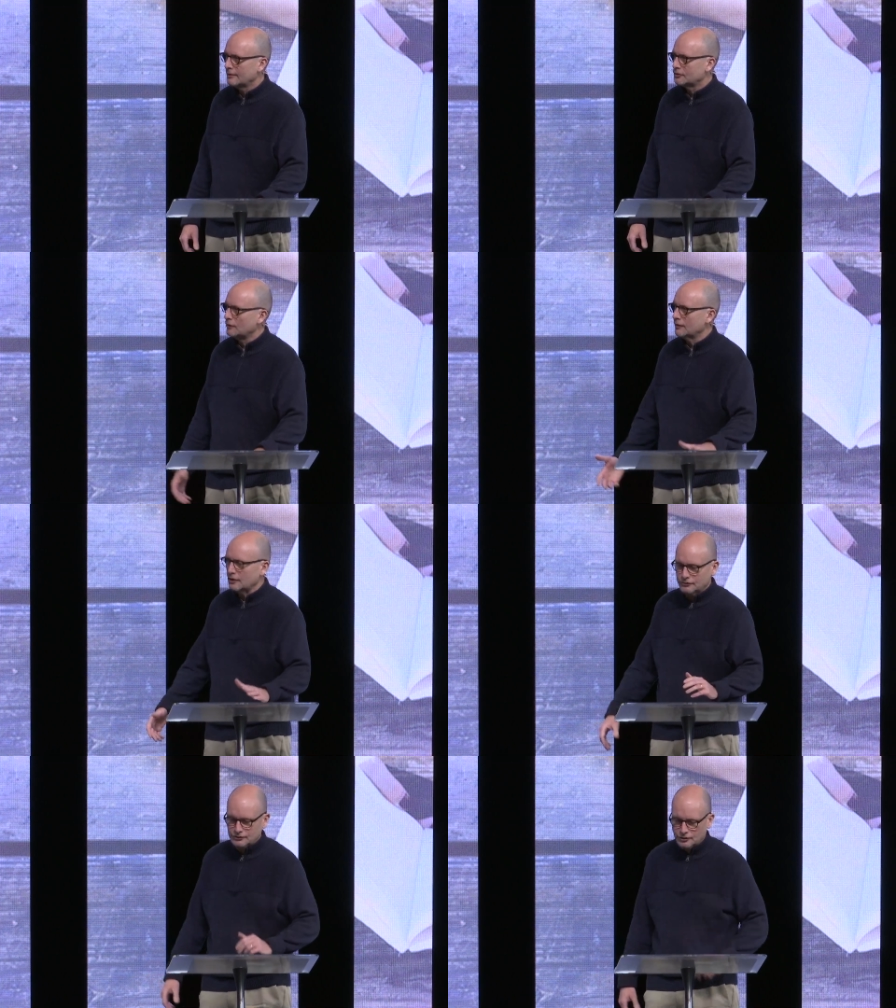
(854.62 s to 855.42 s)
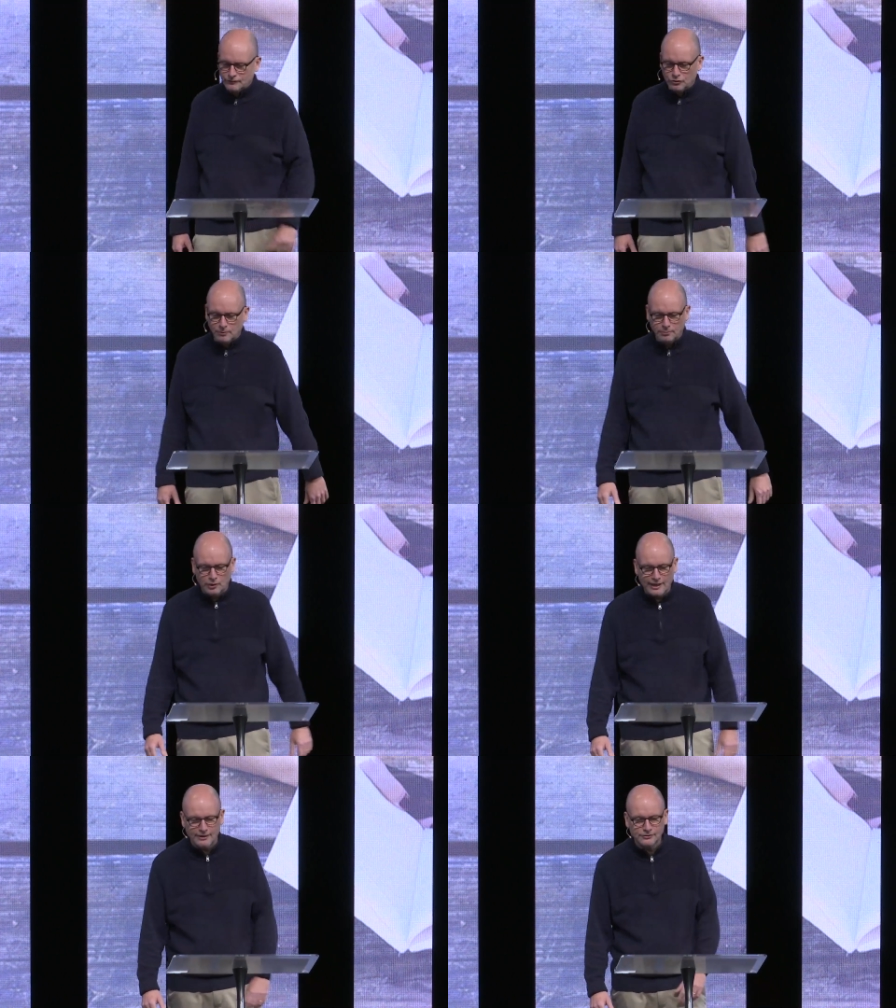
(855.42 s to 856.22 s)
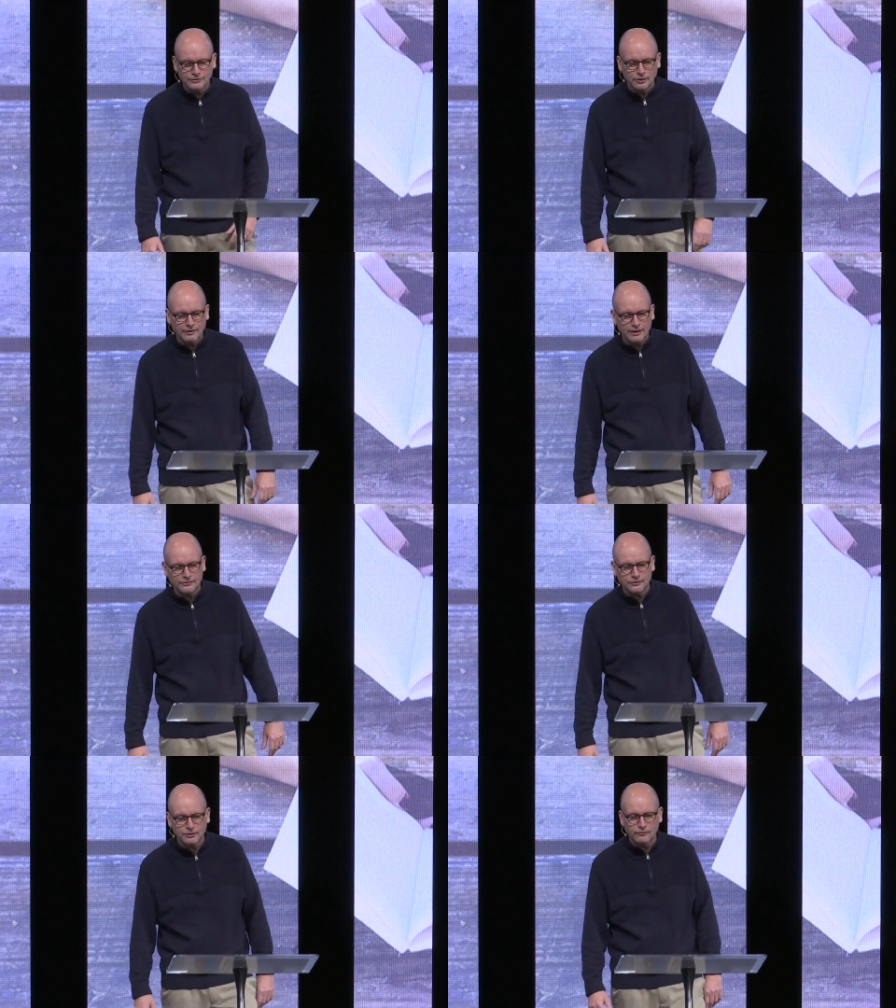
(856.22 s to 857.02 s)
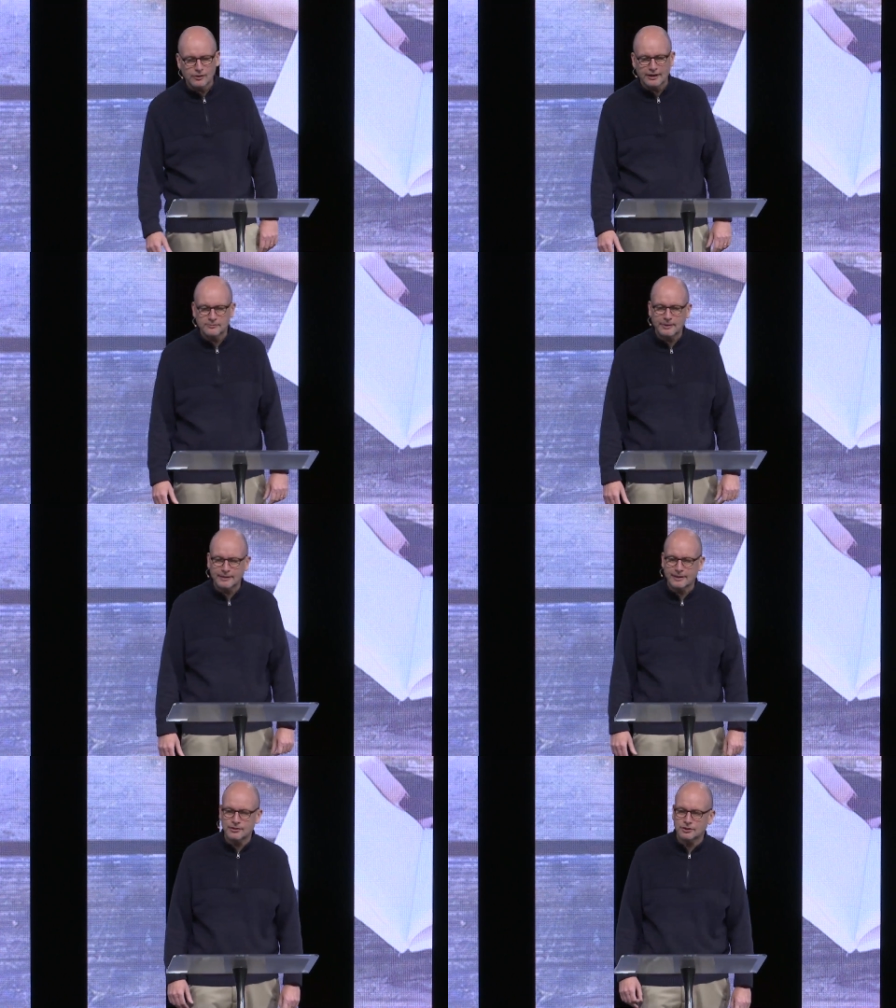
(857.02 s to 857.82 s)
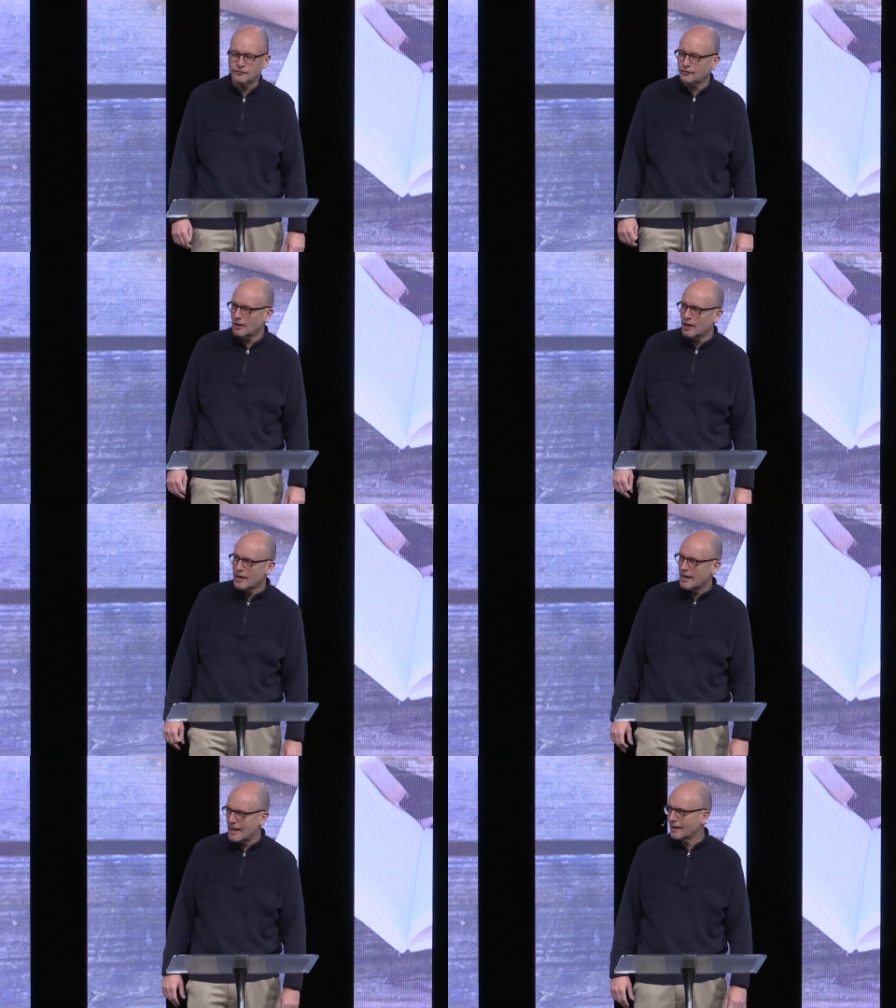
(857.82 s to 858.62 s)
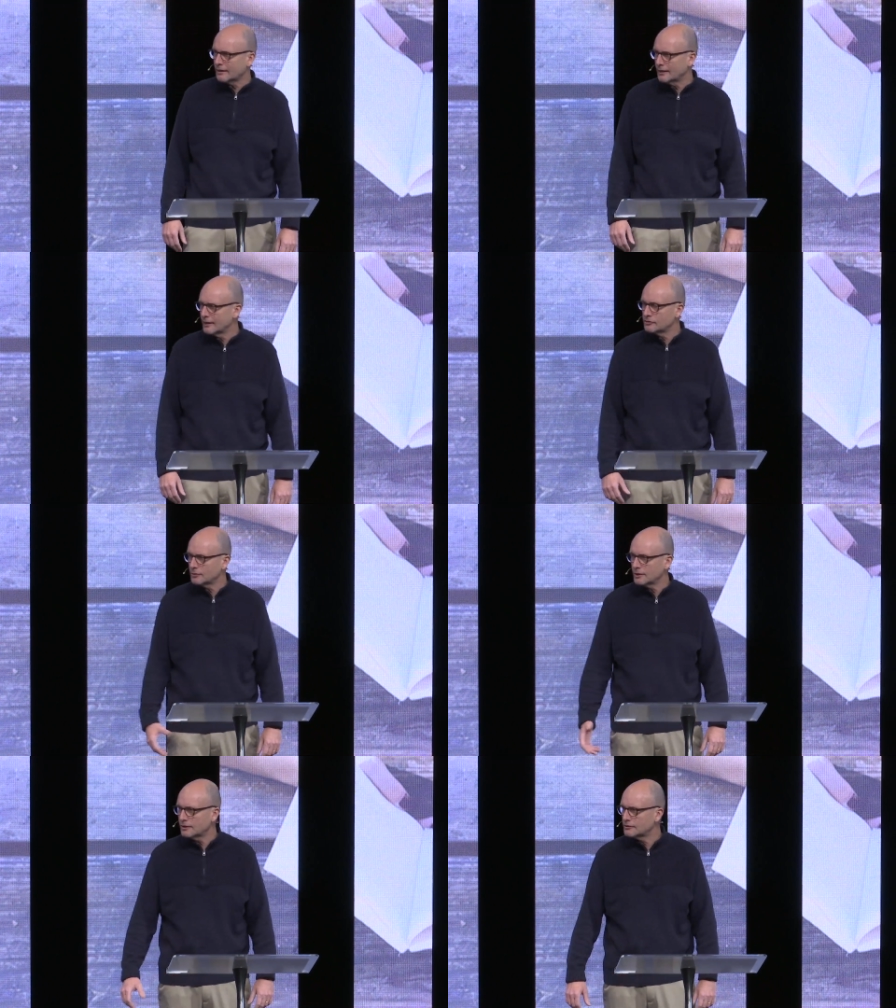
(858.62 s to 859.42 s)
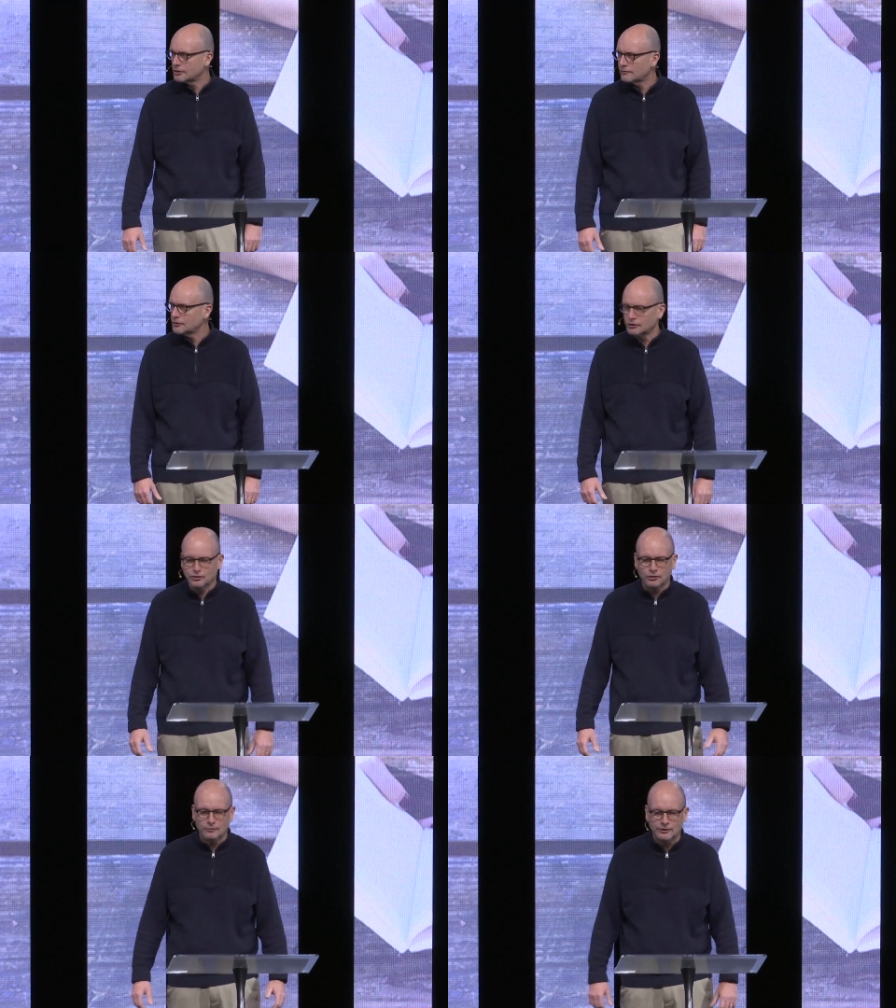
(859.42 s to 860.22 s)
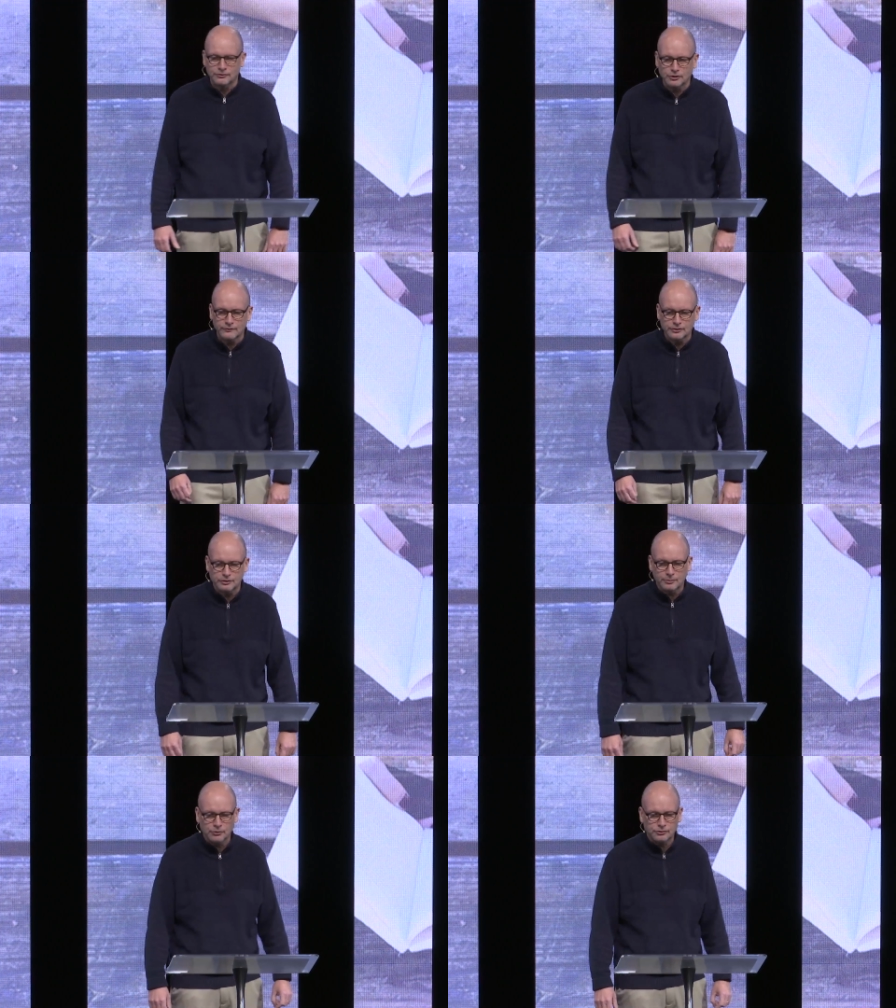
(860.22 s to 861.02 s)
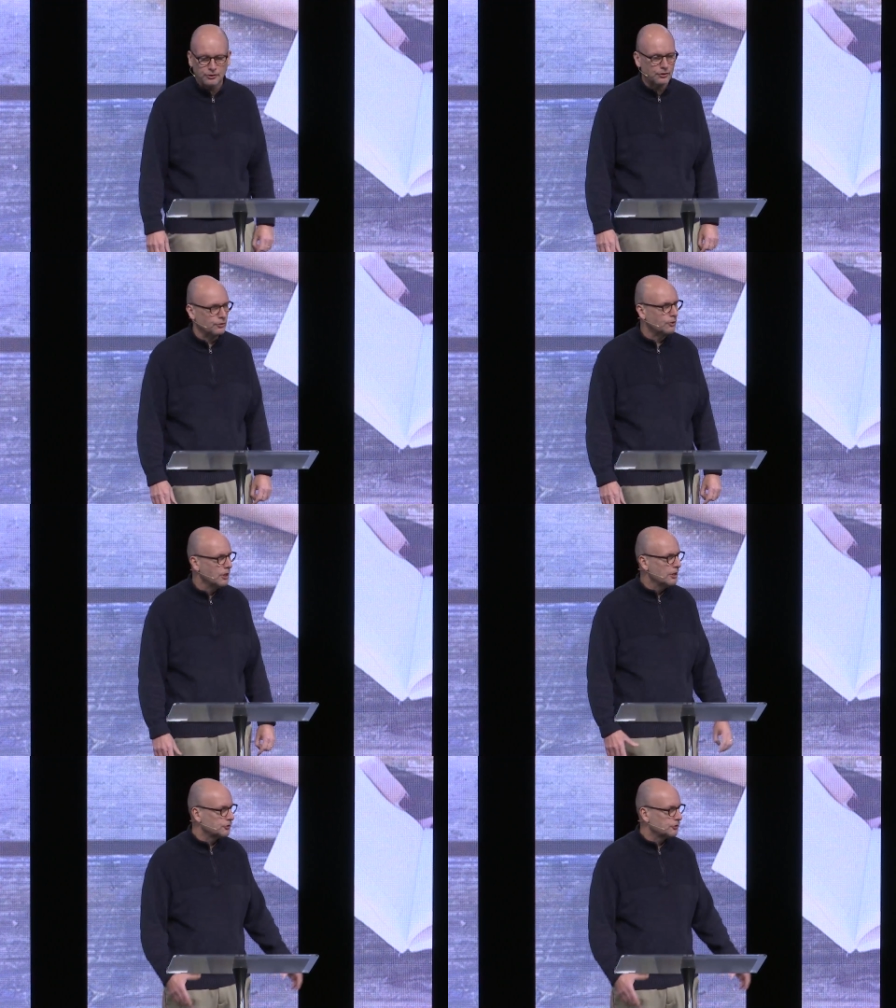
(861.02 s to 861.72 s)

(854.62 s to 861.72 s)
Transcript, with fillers: Servant doesn't serve to impress. Servant doesn't serve with expectations for accolades when the servant's just doing what the servant's supposed to do.